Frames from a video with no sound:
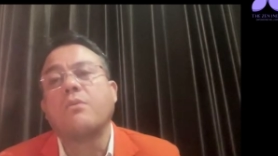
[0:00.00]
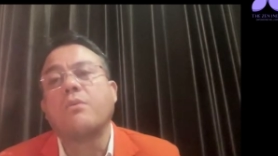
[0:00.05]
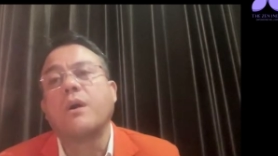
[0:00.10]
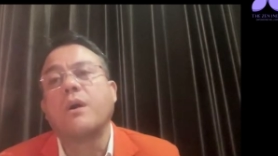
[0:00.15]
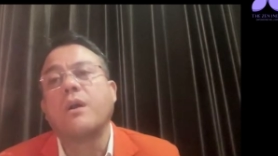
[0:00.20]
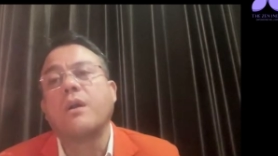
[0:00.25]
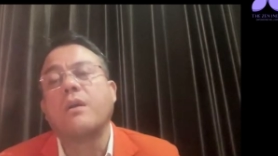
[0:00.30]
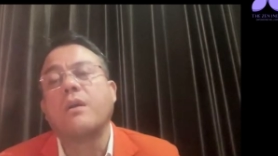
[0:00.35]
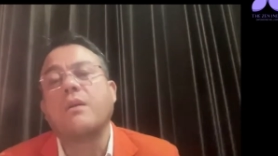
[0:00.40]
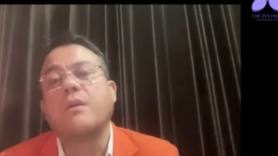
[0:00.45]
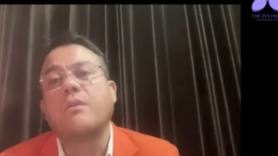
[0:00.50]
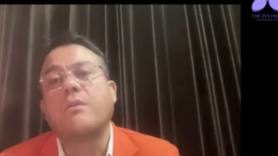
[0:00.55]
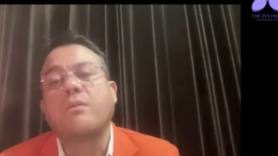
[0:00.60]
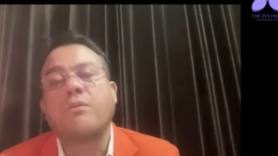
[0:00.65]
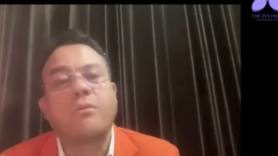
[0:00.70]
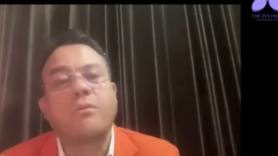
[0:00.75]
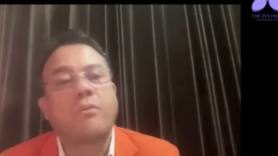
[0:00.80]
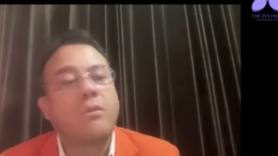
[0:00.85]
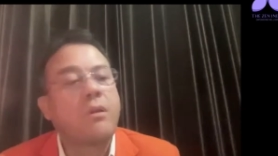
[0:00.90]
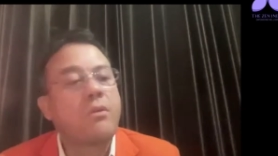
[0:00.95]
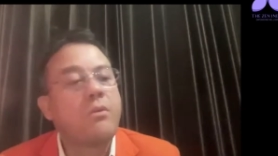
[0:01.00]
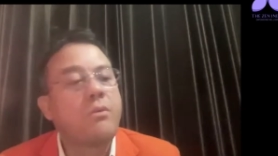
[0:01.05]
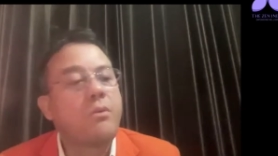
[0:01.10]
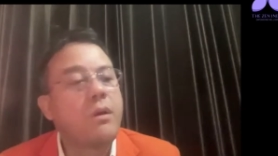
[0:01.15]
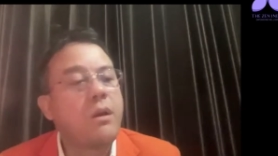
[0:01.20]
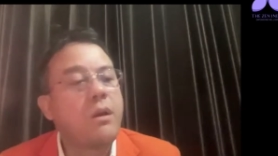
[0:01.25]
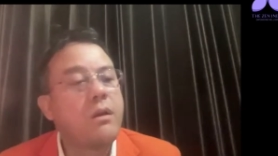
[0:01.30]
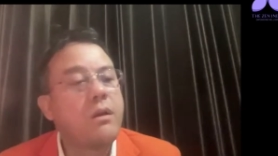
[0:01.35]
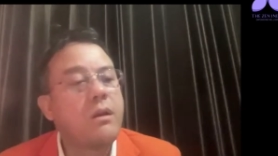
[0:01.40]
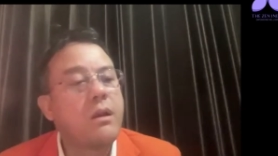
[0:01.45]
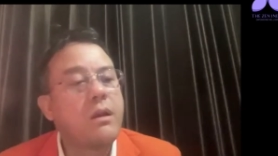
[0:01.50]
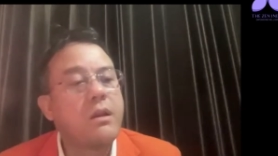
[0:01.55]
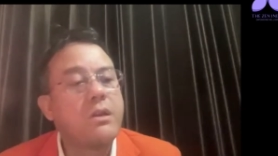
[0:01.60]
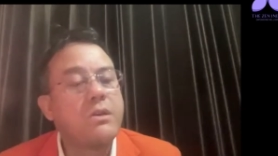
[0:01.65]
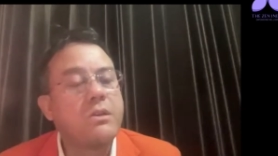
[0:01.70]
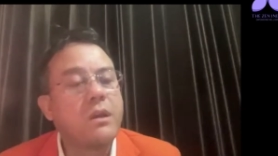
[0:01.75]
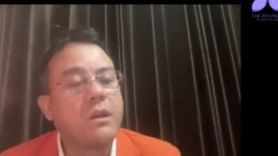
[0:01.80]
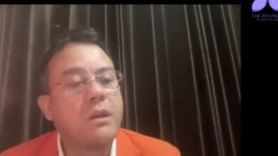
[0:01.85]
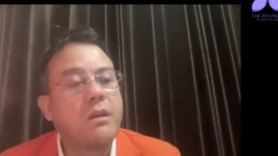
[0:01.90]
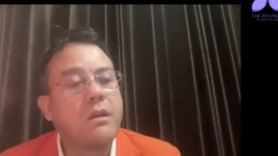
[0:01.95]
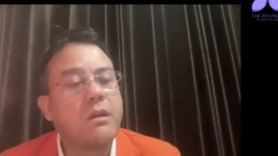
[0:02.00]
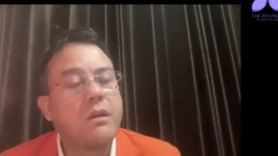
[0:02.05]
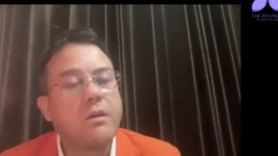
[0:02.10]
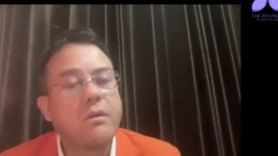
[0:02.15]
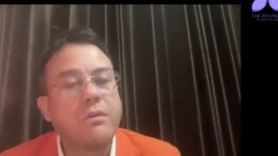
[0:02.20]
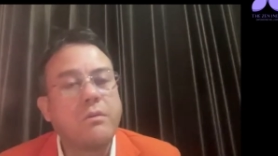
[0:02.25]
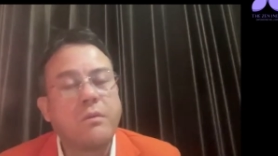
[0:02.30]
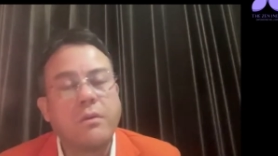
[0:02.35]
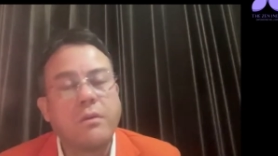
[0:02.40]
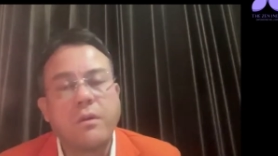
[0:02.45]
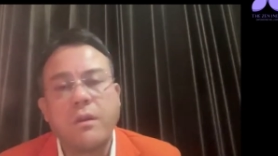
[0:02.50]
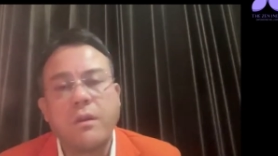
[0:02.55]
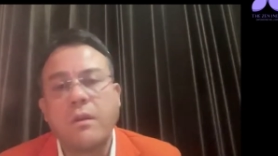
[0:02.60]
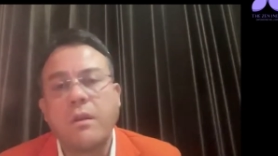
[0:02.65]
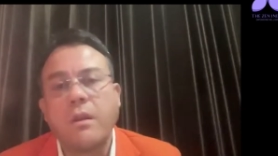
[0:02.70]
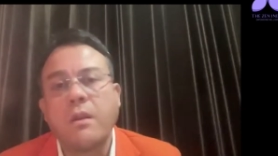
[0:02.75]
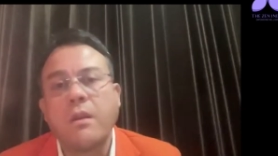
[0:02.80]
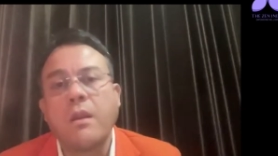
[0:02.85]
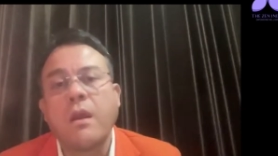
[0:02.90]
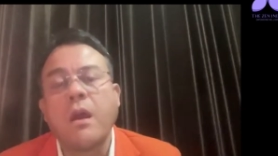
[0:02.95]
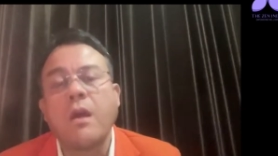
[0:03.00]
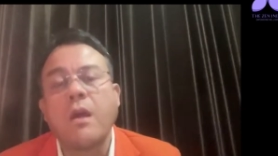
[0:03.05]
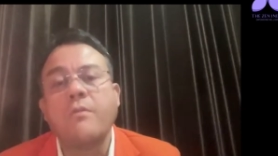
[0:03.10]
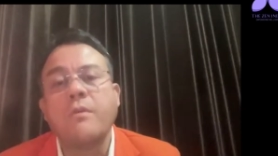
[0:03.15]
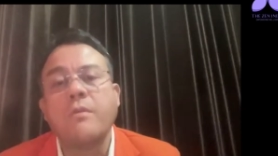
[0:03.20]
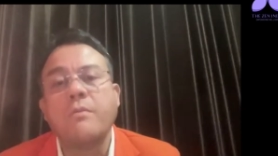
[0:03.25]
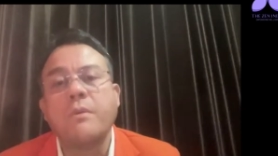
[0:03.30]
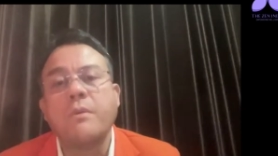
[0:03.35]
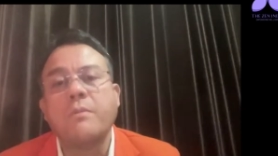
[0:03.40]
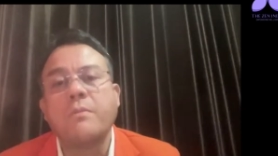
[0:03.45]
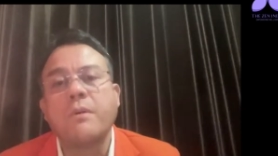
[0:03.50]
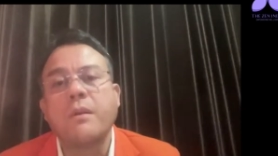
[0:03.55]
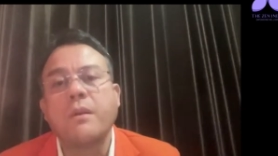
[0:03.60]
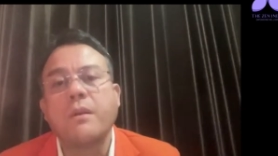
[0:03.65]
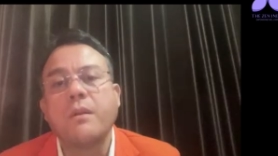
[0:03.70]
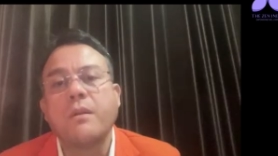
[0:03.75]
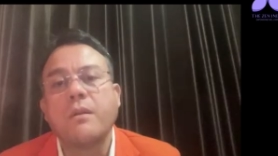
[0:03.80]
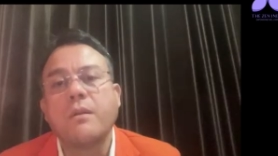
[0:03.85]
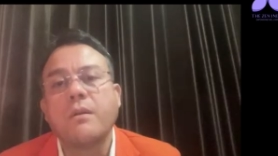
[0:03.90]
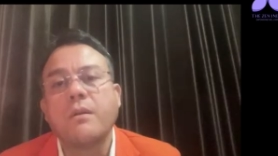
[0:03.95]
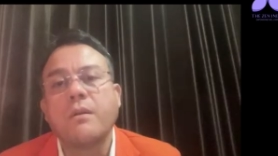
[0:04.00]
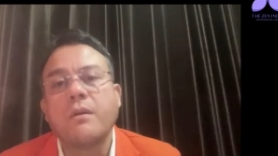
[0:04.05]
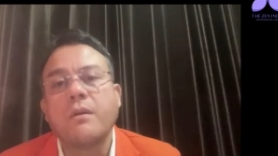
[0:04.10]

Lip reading: where like each and every people